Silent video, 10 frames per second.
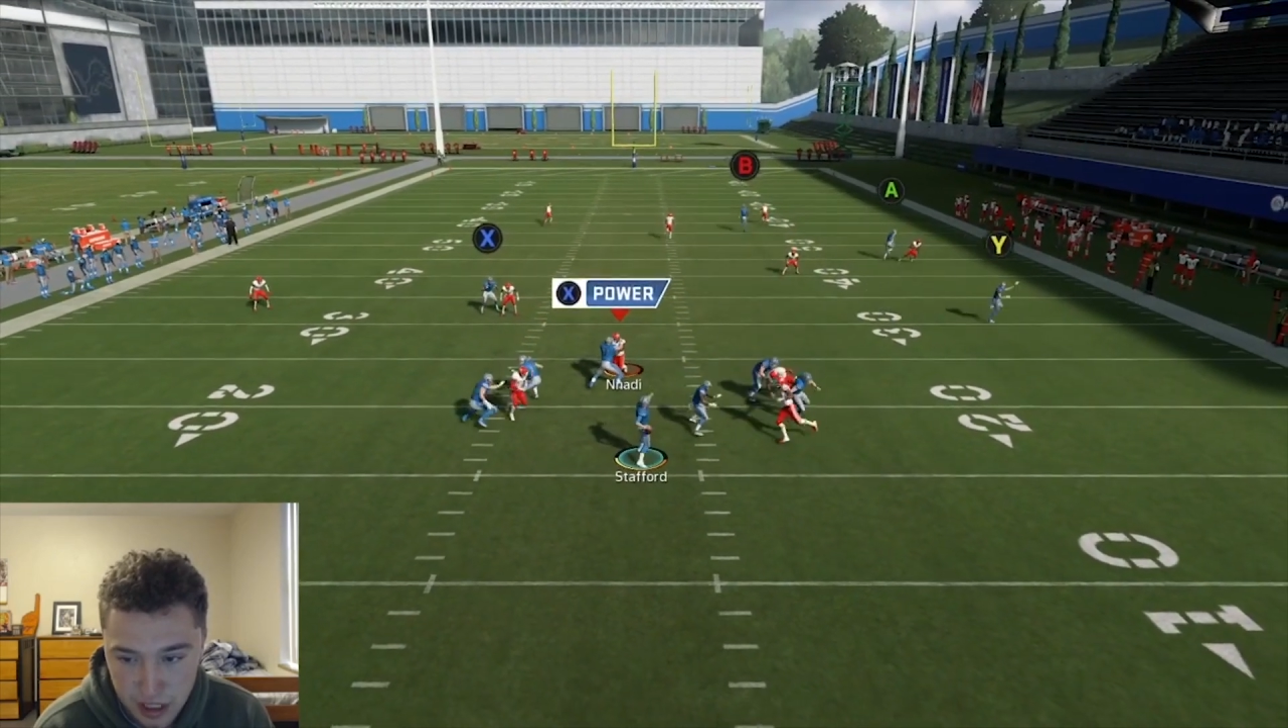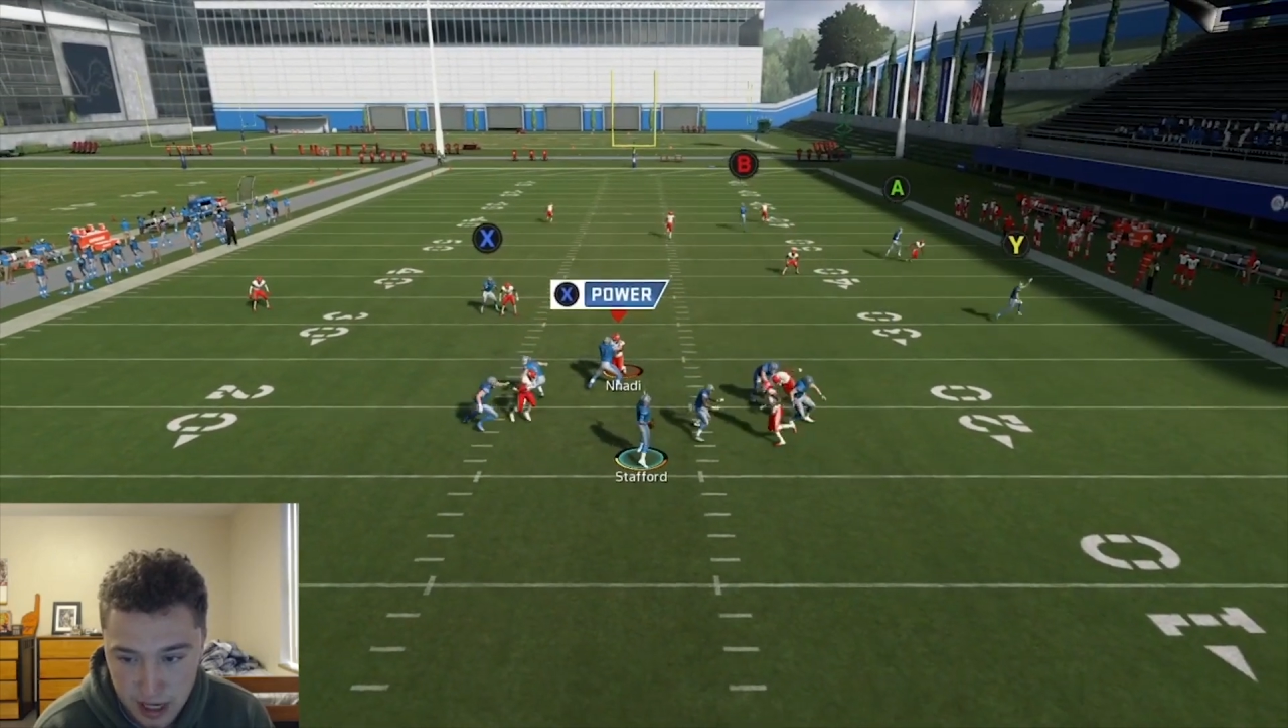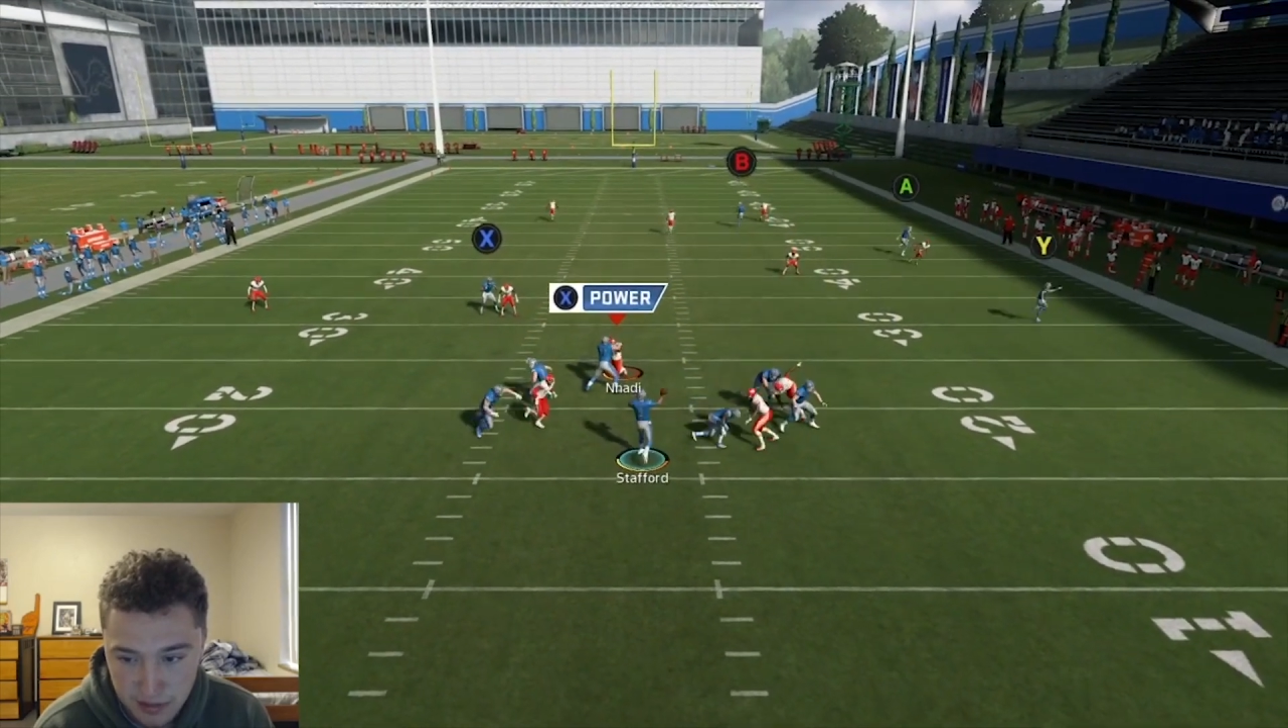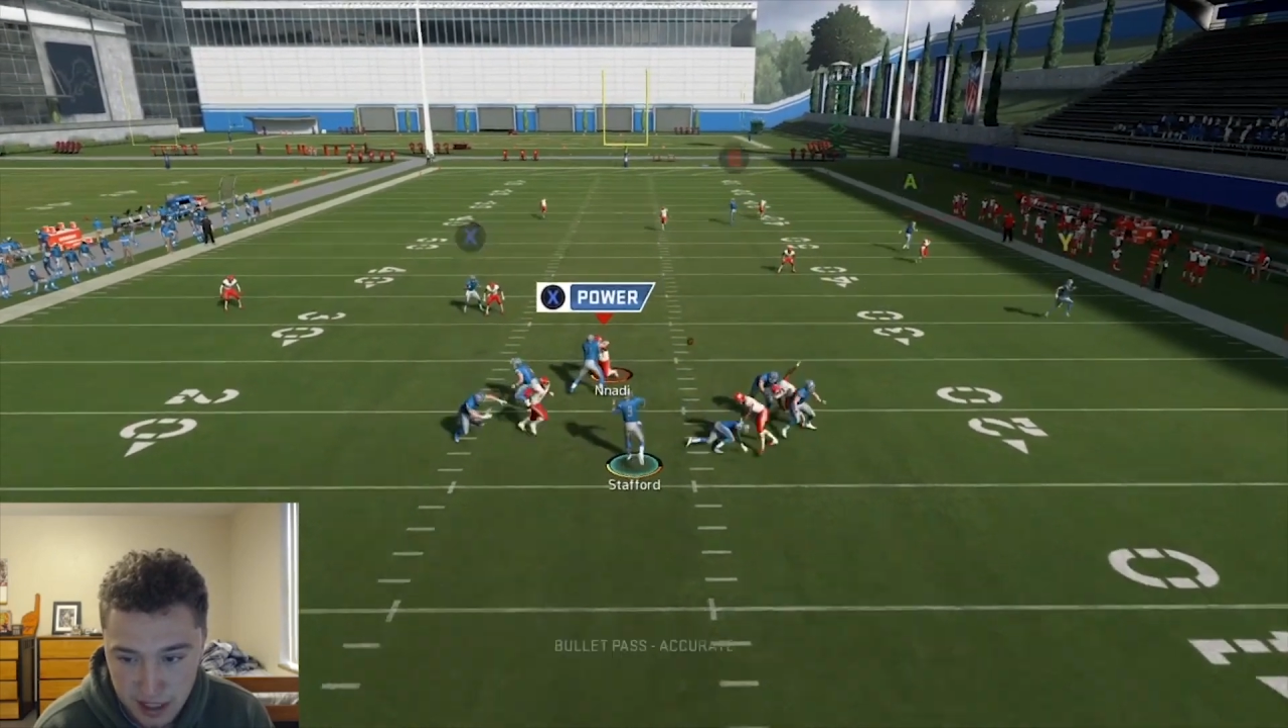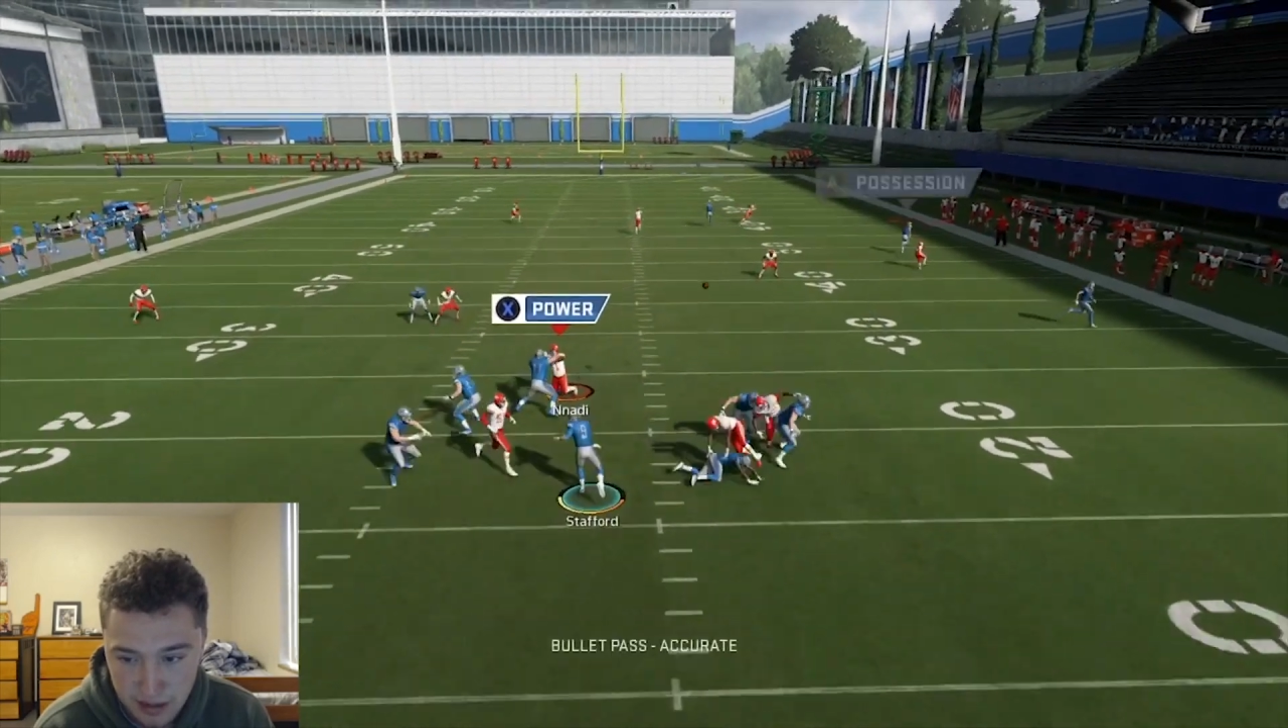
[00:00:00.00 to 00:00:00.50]

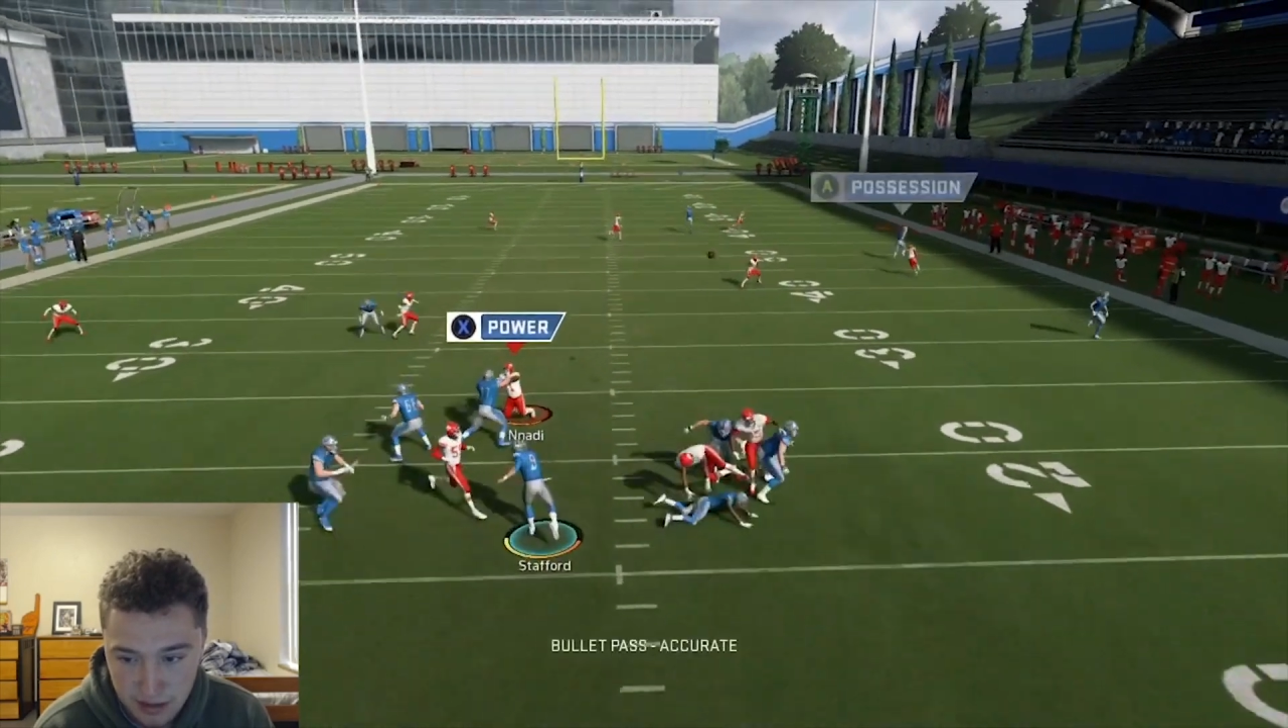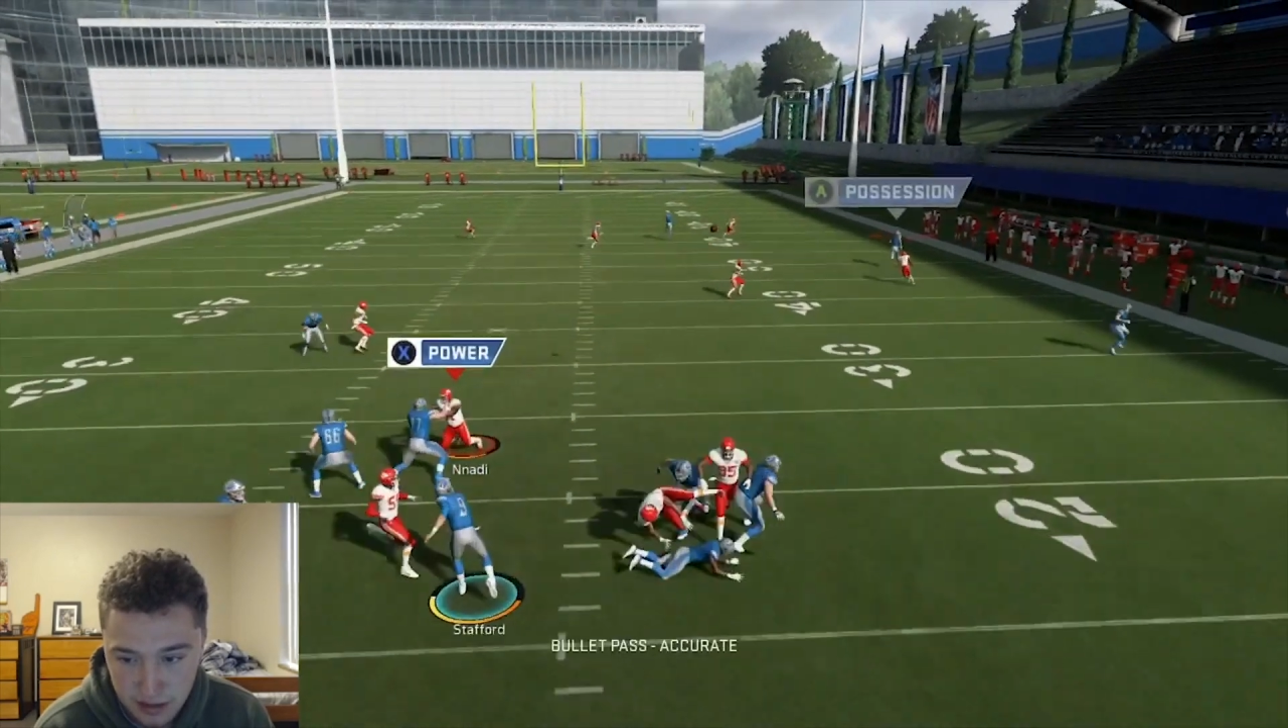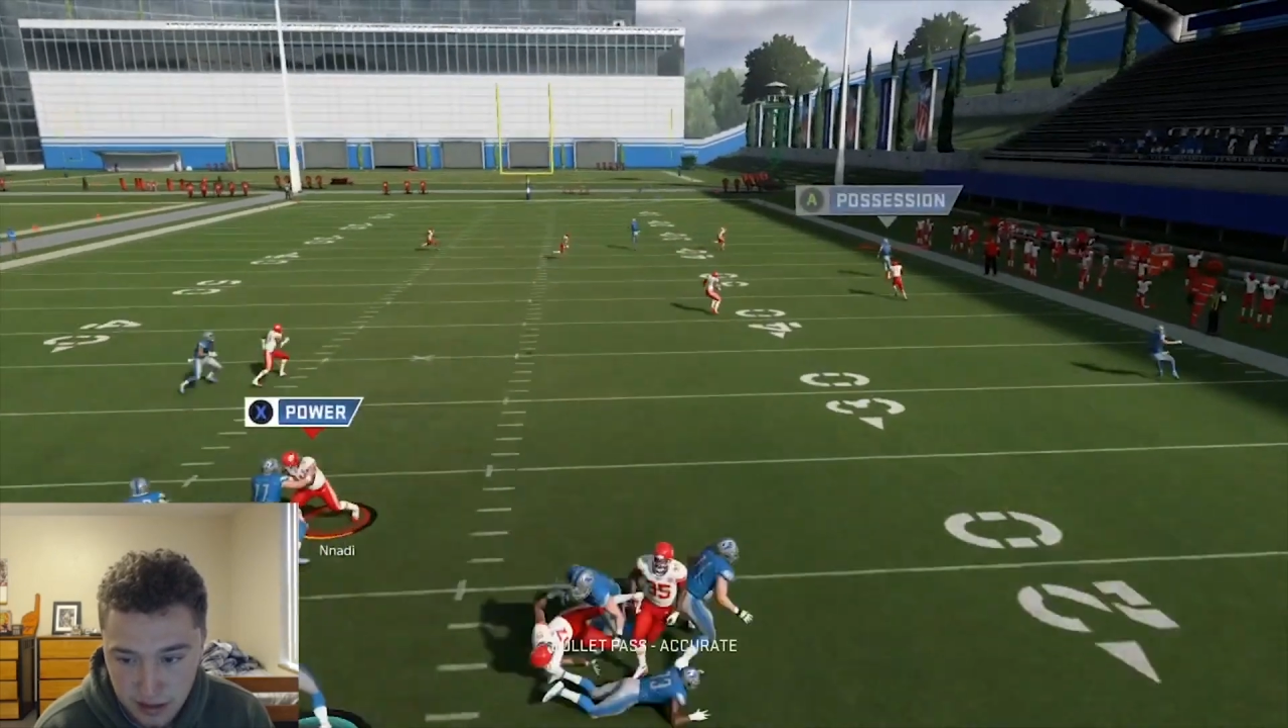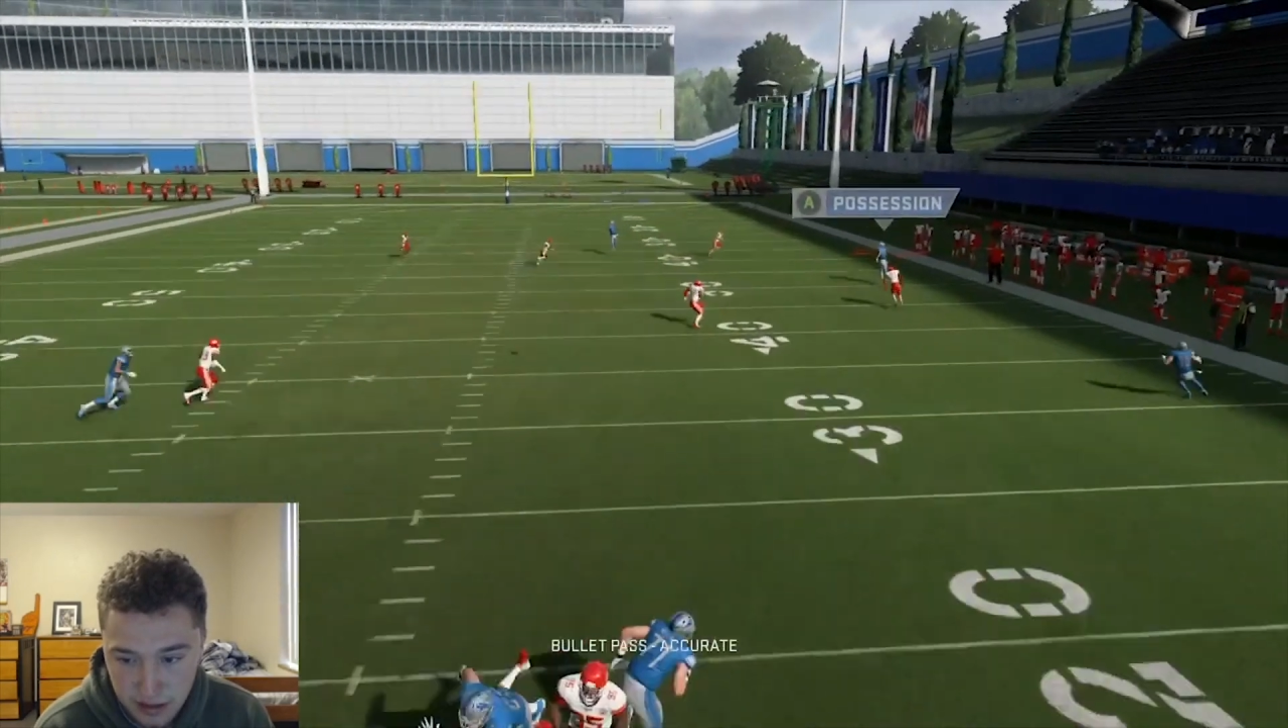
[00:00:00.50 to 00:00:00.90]
drop down.